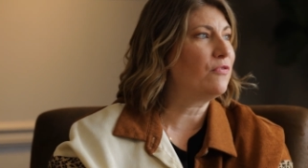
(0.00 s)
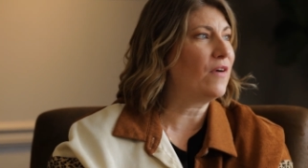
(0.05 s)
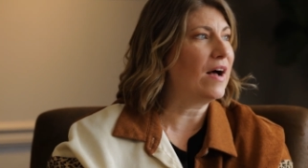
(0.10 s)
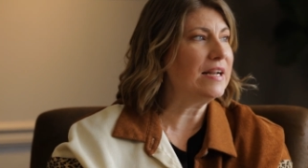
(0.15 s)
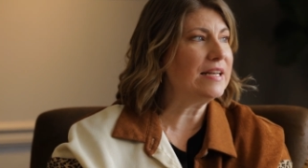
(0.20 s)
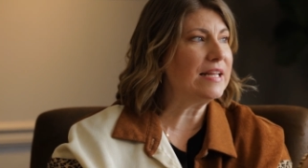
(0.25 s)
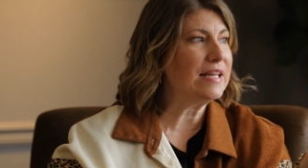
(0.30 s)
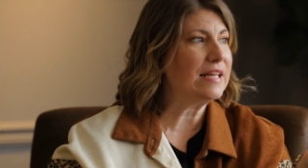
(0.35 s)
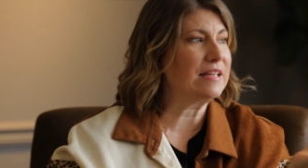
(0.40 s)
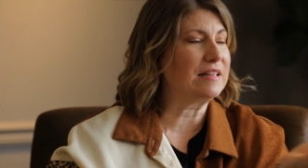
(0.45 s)

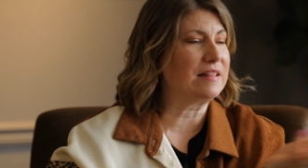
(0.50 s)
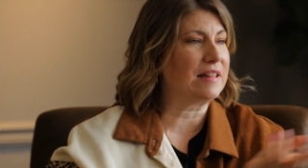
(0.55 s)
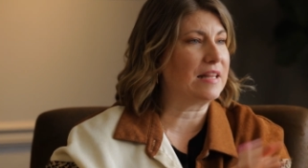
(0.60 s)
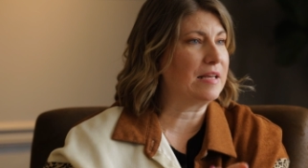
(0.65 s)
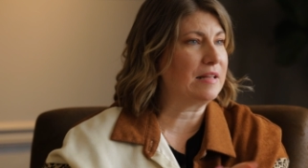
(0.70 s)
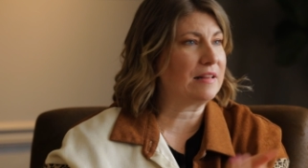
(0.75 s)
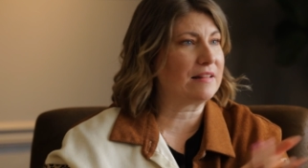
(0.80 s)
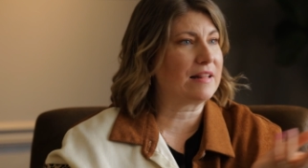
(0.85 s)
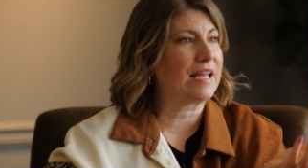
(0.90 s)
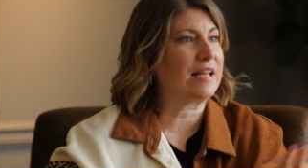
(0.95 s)
finding
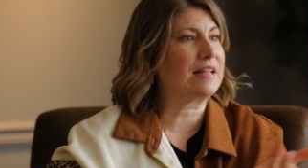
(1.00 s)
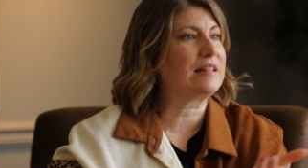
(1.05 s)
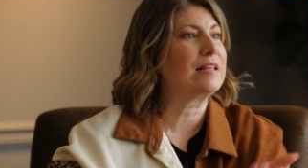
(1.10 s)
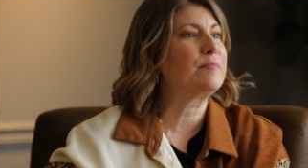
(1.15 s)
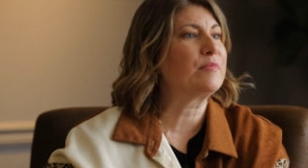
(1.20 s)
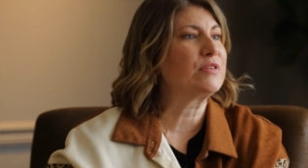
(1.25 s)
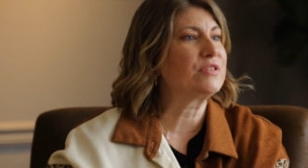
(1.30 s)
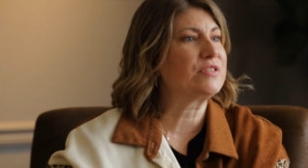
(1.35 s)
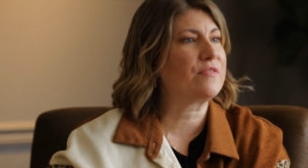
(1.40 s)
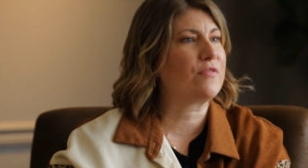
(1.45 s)
gl- like
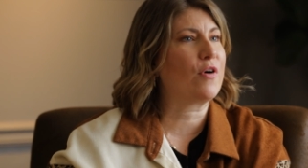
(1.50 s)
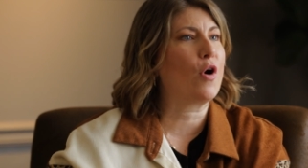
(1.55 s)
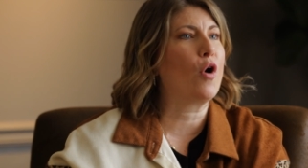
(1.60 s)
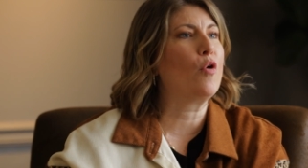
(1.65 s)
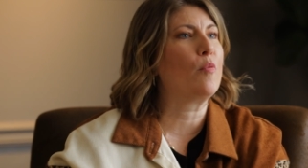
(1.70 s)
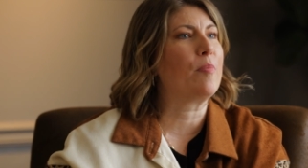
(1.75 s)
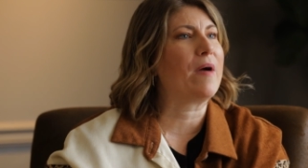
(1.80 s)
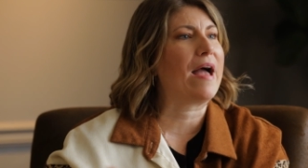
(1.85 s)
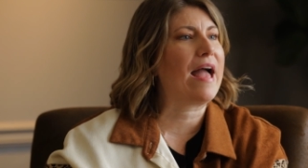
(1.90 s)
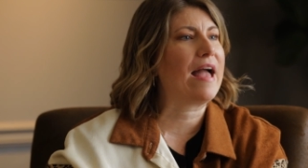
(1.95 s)
glimmers of
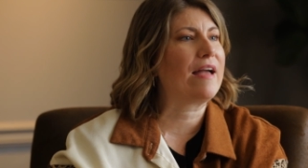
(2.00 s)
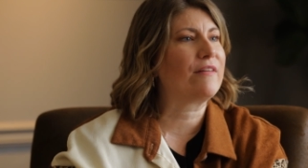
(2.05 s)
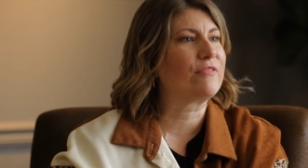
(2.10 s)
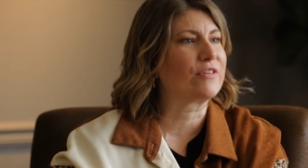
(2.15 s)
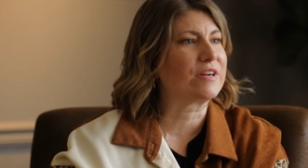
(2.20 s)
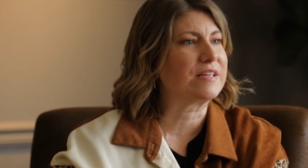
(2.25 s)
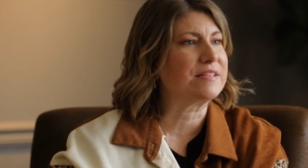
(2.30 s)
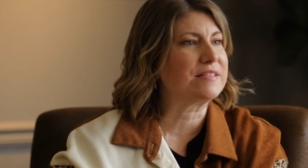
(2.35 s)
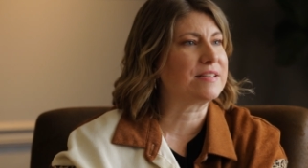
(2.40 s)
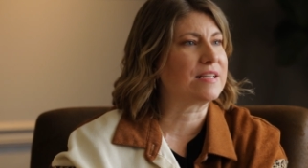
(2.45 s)
hope
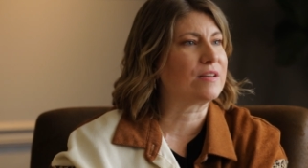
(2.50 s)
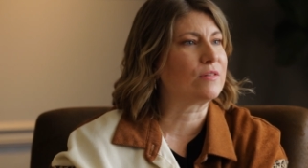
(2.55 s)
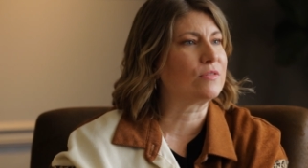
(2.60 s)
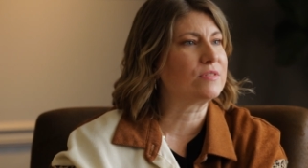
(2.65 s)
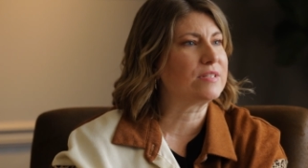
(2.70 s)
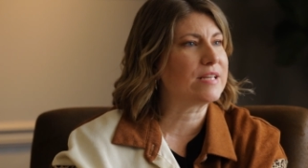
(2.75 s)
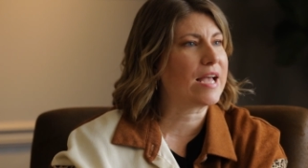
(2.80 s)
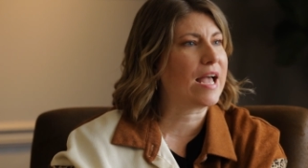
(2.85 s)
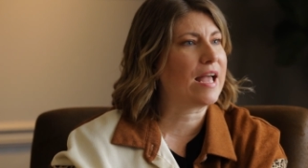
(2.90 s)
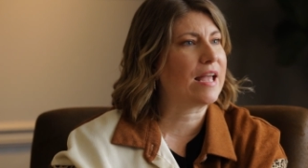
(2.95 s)
every
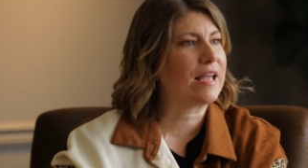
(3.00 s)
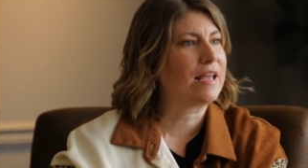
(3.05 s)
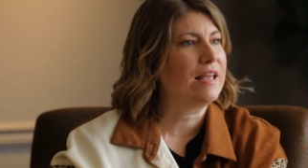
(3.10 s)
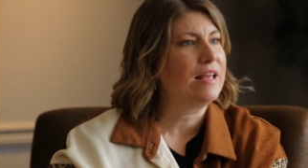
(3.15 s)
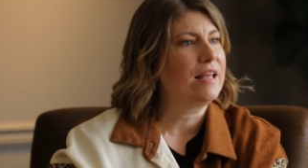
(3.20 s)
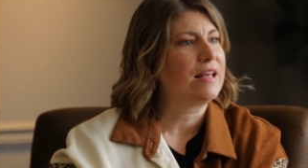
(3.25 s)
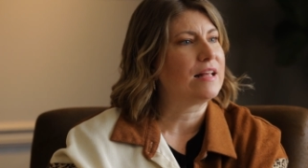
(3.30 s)
single day.